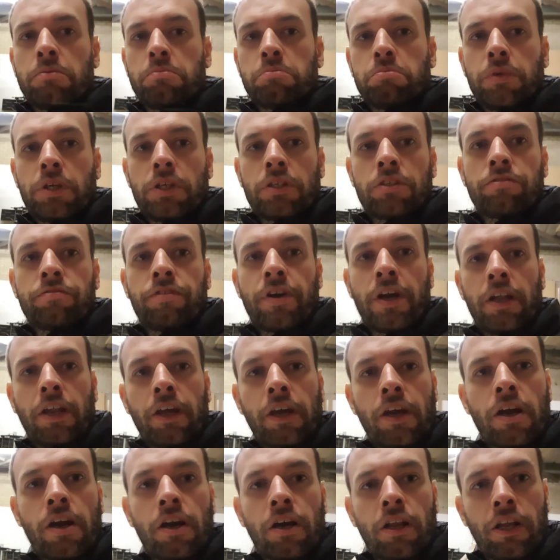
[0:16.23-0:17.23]
It's
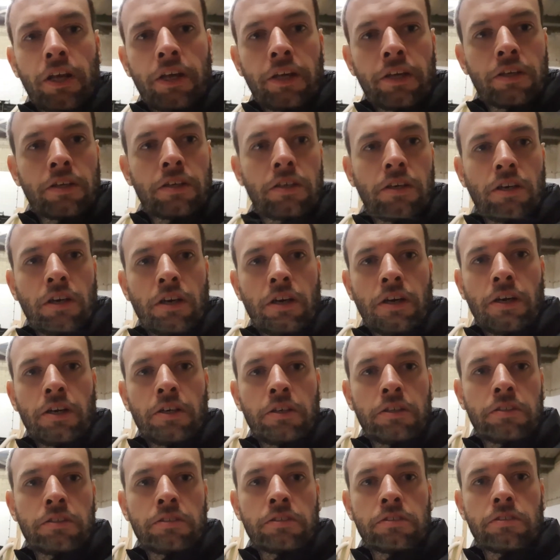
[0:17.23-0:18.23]
fairly early.
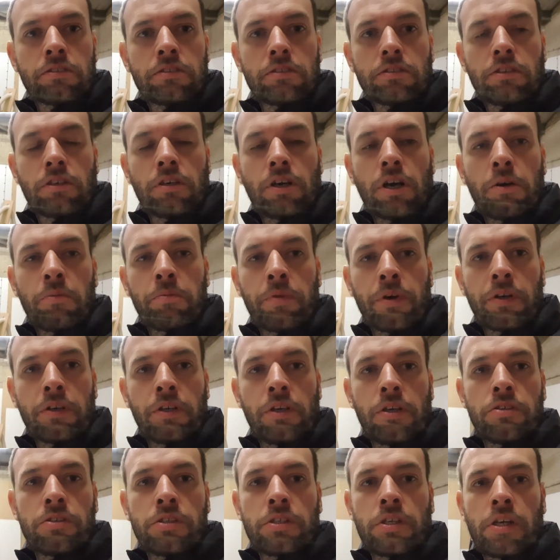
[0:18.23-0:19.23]
I'm not
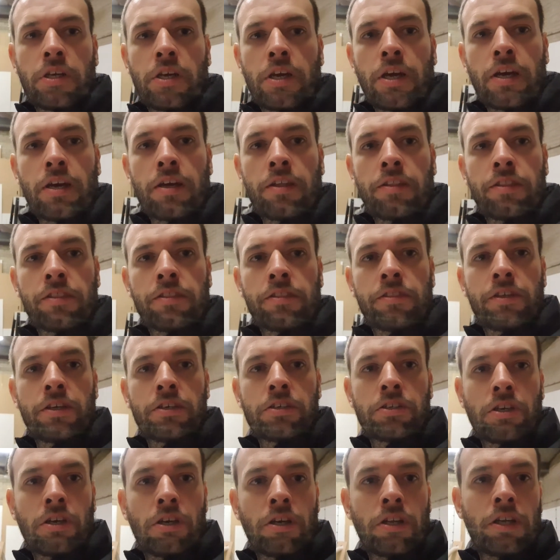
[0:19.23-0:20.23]
usually here
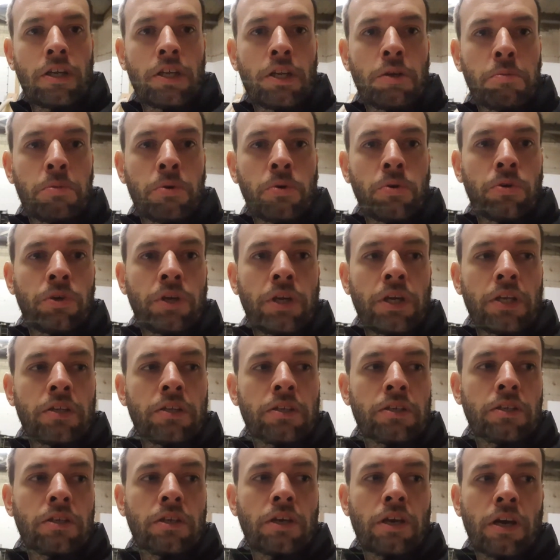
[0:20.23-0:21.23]
this early in the morning.
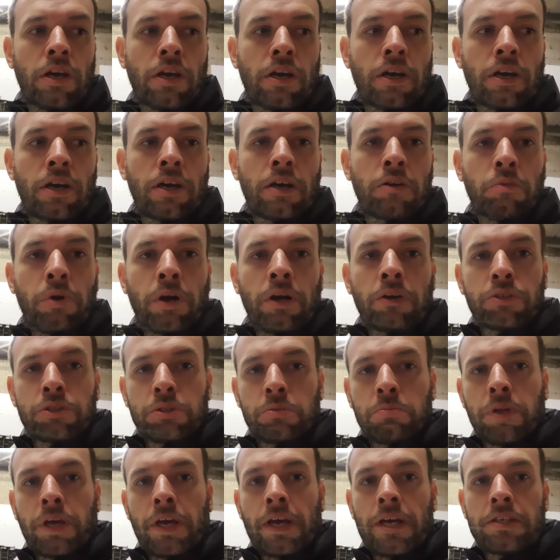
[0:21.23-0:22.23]
Well,
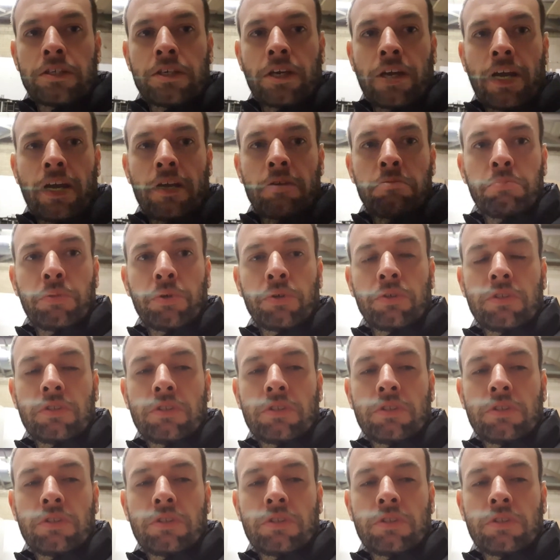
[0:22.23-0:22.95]
some days I am, but